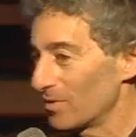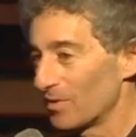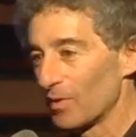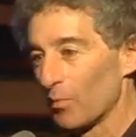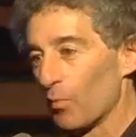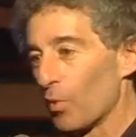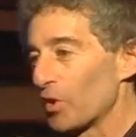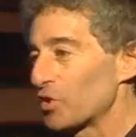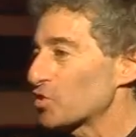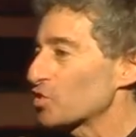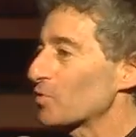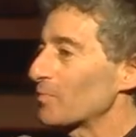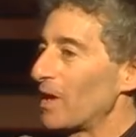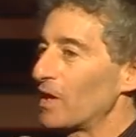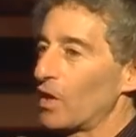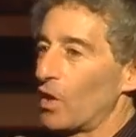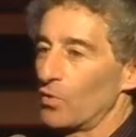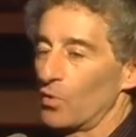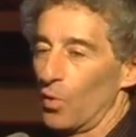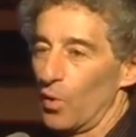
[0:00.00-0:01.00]
the moisture
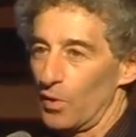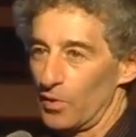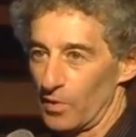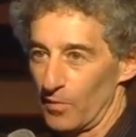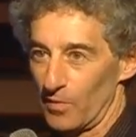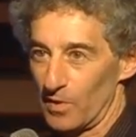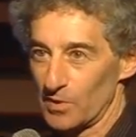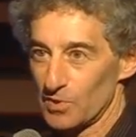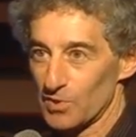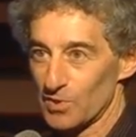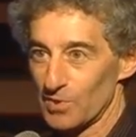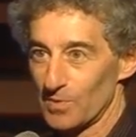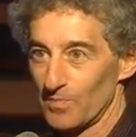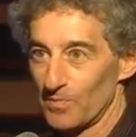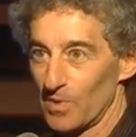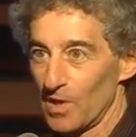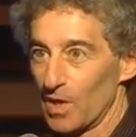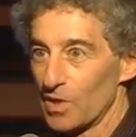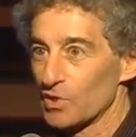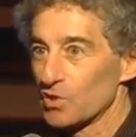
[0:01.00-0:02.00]
may go north of us.
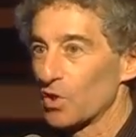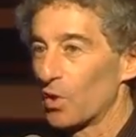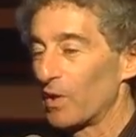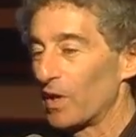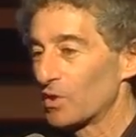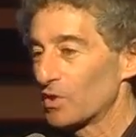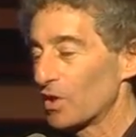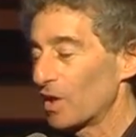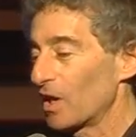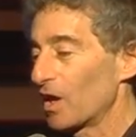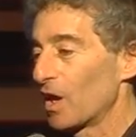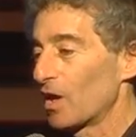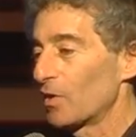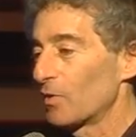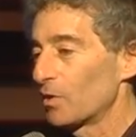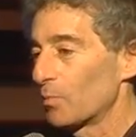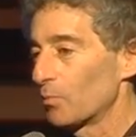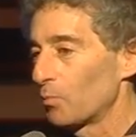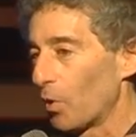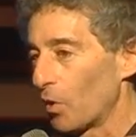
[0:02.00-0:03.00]
So it,
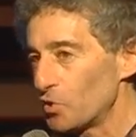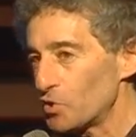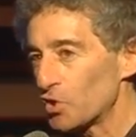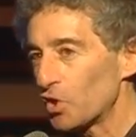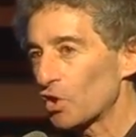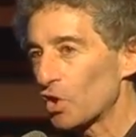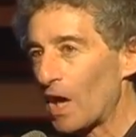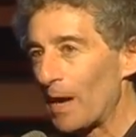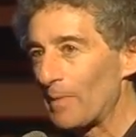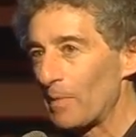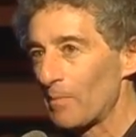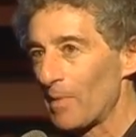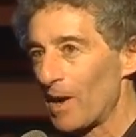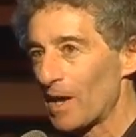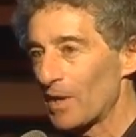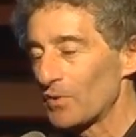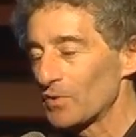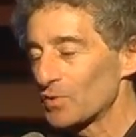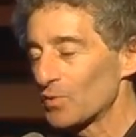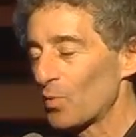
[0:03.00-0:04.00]
most of the climate
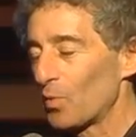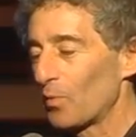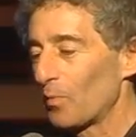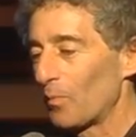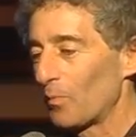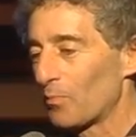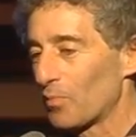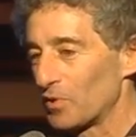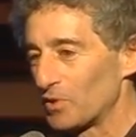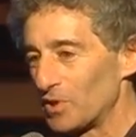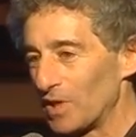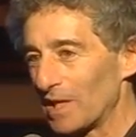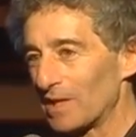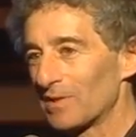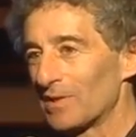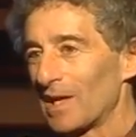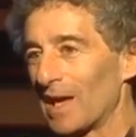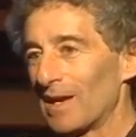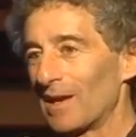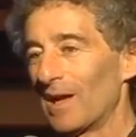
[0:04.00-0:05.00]
models
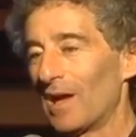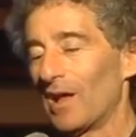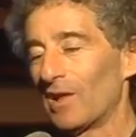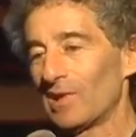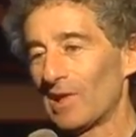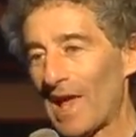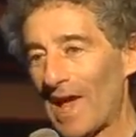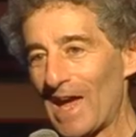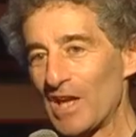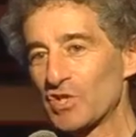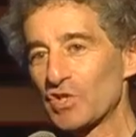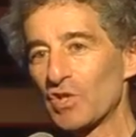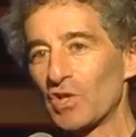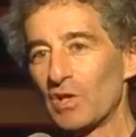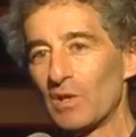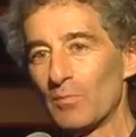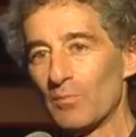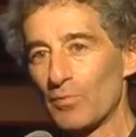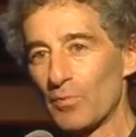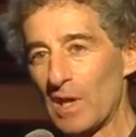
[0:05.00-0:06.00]
predict that Alaska
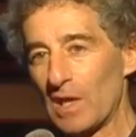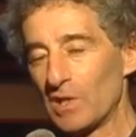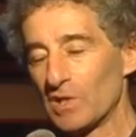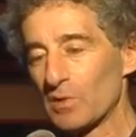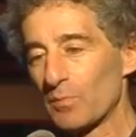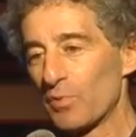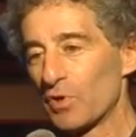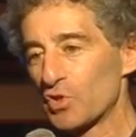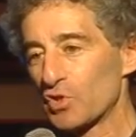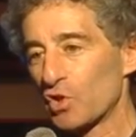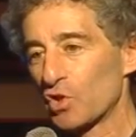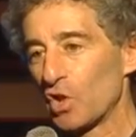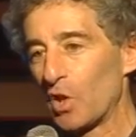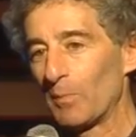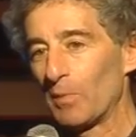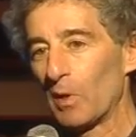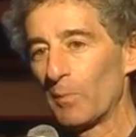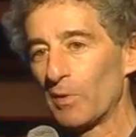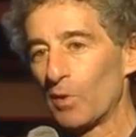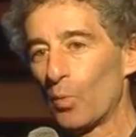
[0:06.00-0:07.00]
and, and into British
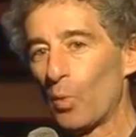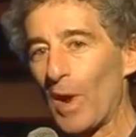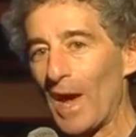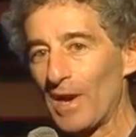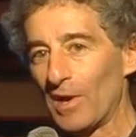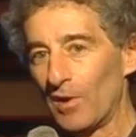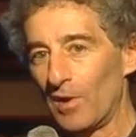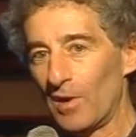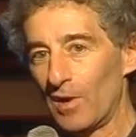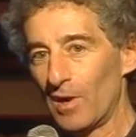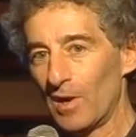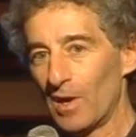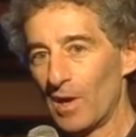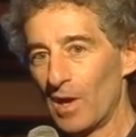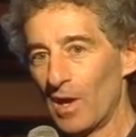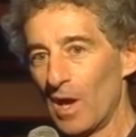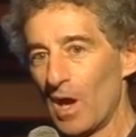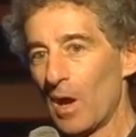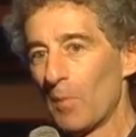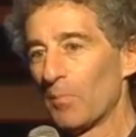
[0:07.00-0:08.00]
Columbia will be wetter.
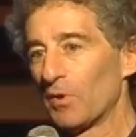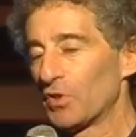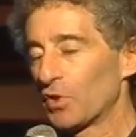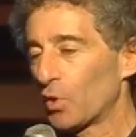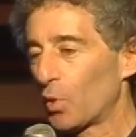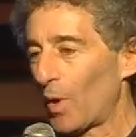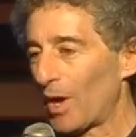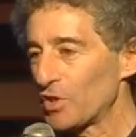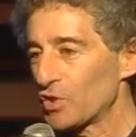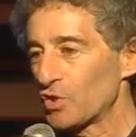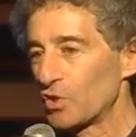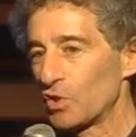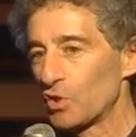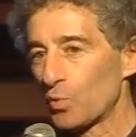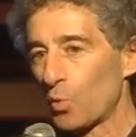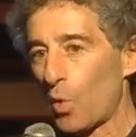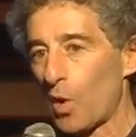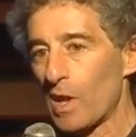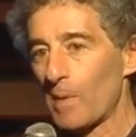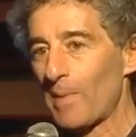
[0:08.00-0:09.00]
But the question is,
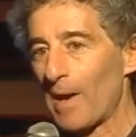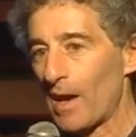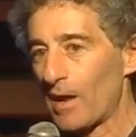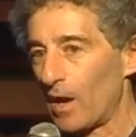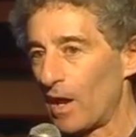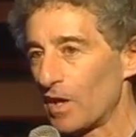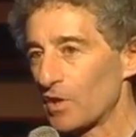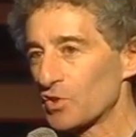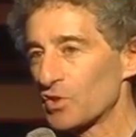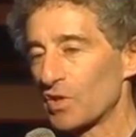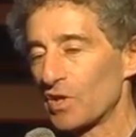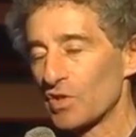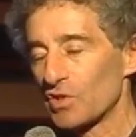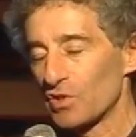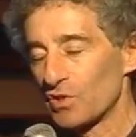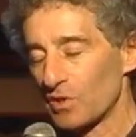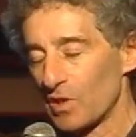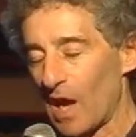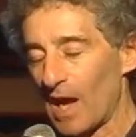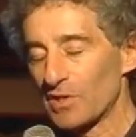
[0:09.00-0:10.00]
what about us? And
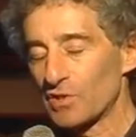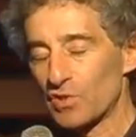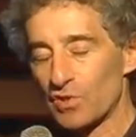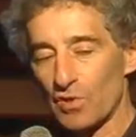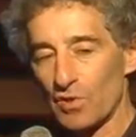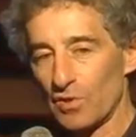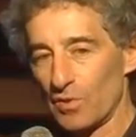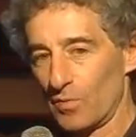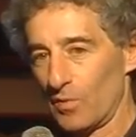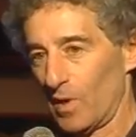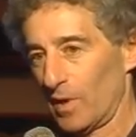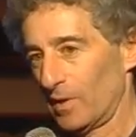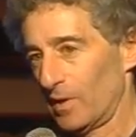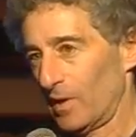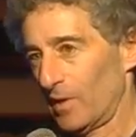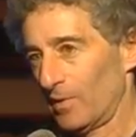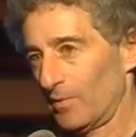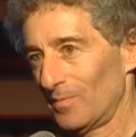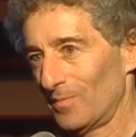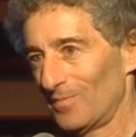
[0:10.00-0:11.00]
it's not certain right
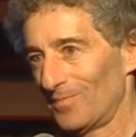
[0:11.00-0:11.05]
now.